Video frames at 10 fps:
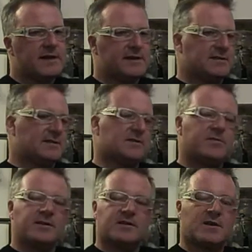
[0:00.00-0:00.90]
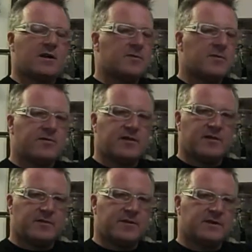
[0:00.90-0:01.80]
is just to put a tarp over
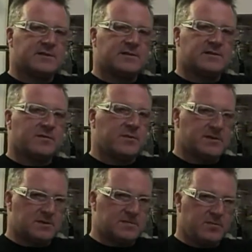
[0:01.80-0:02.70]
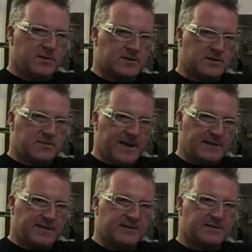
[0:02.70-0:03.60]
all the puncheons and put space
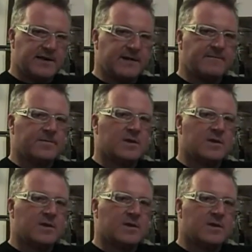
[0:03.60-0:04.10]
heaters out.